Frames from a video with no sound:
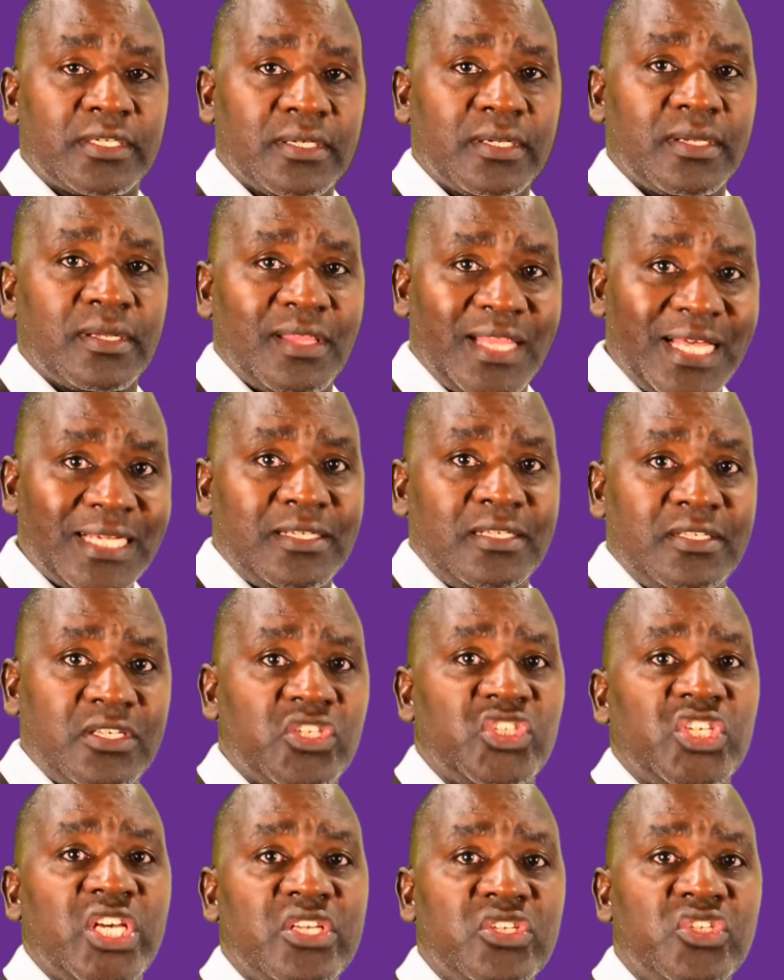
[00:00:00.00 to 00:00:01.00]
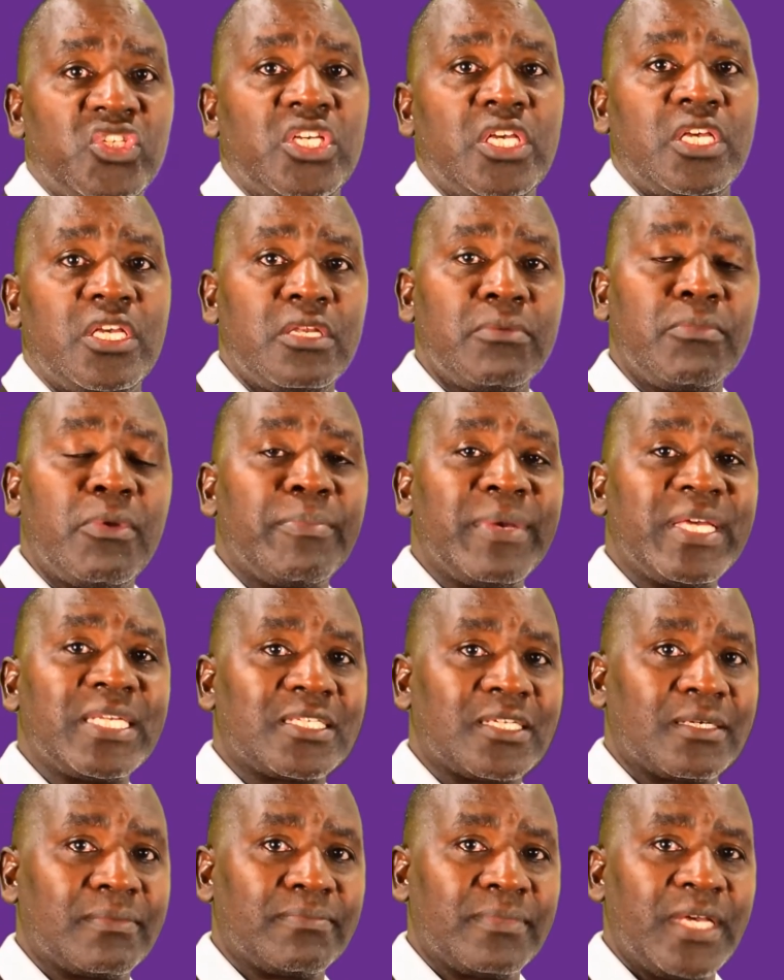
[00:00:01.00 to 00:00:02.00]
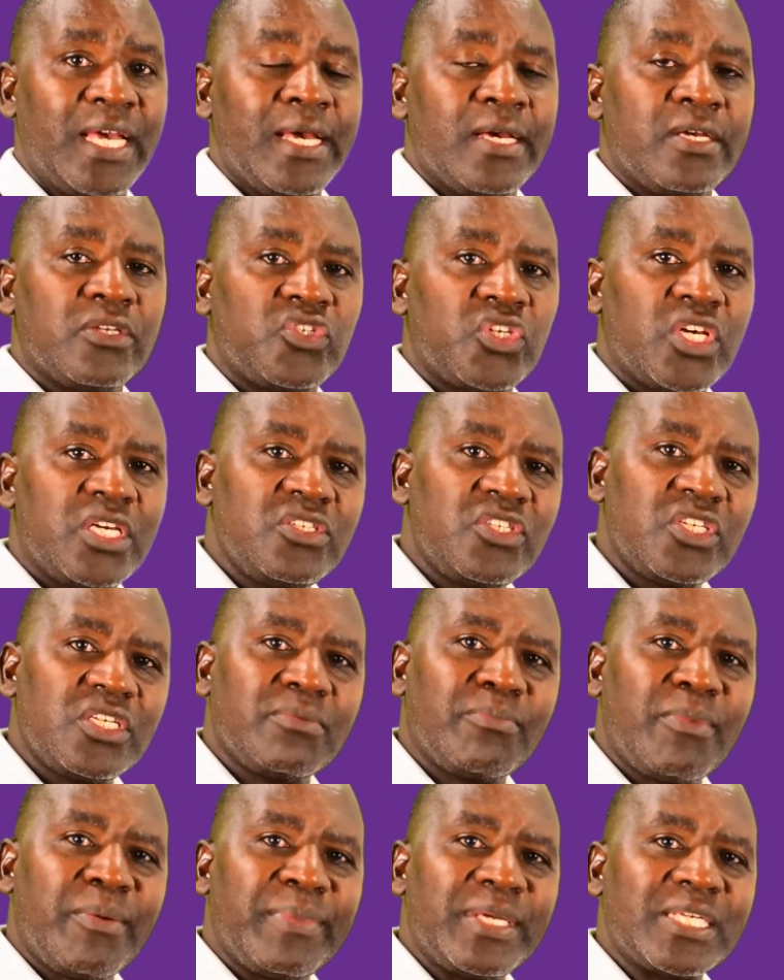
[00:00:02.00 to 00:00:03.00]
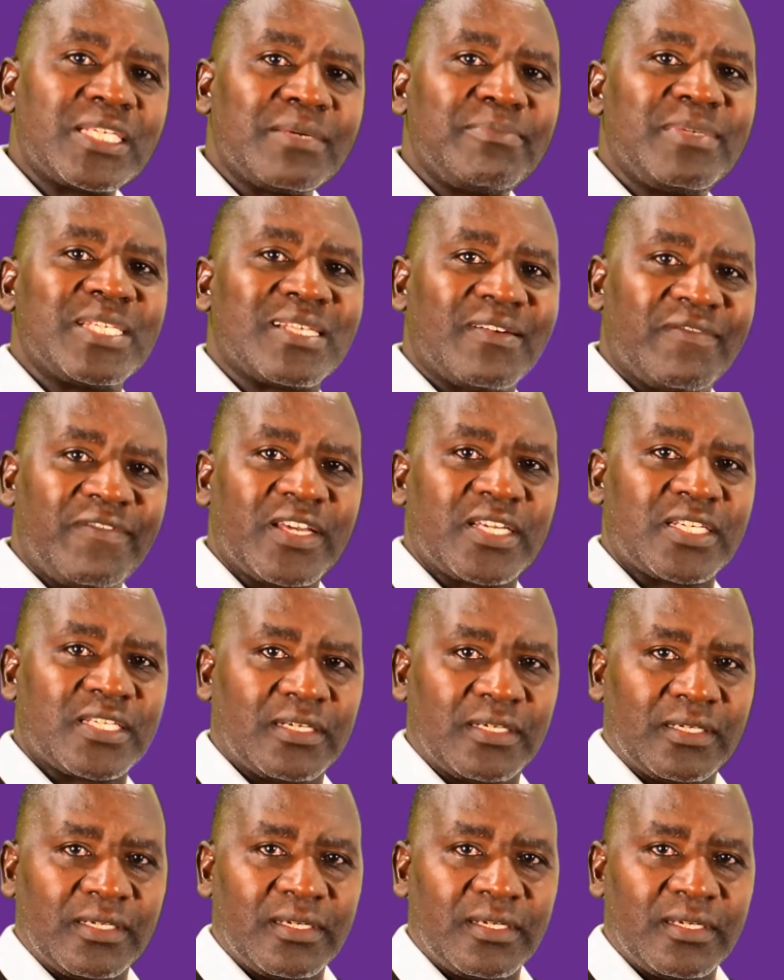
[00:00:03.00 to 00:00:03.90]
That is a change in momentum. Change in momentum is a vector.